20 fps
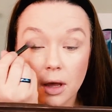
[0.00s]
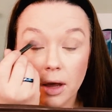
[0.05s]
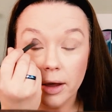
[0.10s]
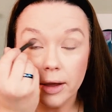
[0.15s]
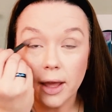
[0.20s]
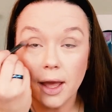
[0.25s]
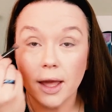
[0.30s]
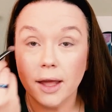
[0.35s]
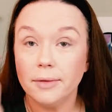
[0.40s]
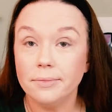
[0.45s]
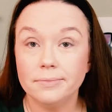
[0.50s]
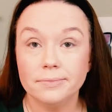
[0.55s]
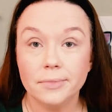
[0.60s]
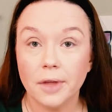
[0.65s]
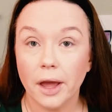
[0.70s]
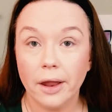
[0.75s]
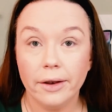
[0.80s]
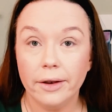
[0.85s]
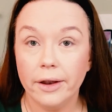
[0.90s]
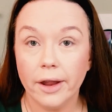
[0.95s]
again,
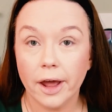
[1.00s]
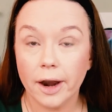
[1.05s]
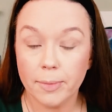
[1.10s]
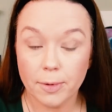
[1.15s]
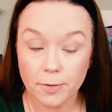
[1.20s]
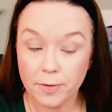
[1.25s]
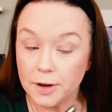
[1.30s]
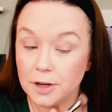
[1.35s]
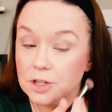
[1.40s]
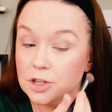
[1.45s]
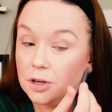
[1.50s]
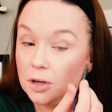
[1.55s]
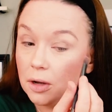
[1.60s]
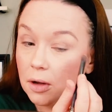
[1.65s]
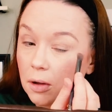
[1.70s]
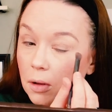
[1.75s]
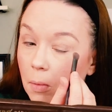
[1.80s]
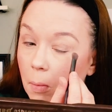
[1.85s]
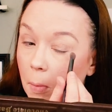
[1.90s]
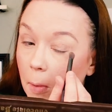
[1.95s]
not a
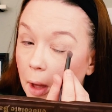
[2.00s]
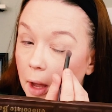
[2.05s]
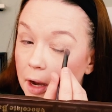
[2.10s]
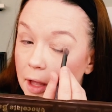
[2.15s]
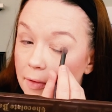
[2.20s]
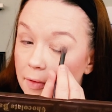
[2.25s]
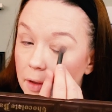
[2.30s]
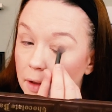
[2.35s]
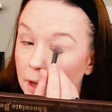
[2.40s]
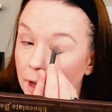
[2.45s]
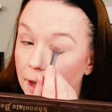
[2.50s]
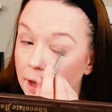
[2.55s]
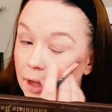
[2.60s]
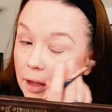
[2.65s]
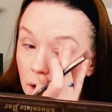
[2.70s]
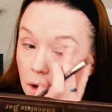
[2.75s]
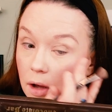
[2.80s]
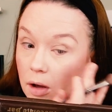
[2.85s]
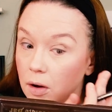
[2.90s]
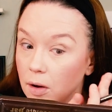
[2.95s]
professional, not even like,
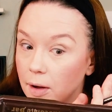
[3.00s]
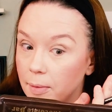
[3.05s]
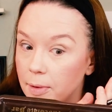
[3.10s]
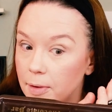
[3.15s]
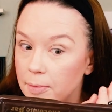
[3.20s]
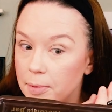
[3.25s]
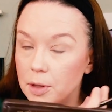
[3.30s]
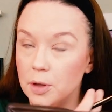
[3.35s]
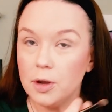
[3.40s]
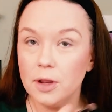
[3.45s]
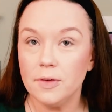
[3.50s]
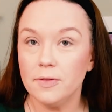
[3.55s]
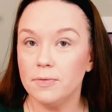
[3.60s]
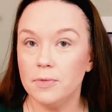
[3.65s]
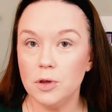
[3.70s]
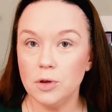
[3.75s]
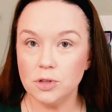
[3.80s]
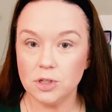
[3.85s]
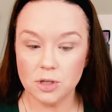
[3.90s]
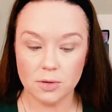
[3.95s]
oh, I've been
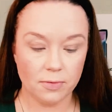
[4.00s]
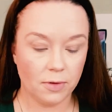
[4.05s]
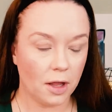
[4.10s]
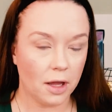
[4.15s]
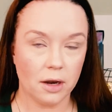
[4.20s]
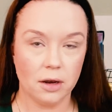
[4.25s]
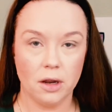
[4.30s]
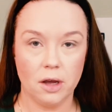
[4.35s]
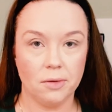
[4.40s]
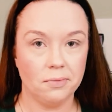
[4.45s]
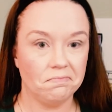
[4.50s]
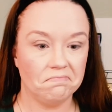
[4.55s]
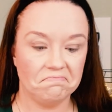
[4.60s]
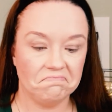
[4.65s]
YouTube vlogging. No,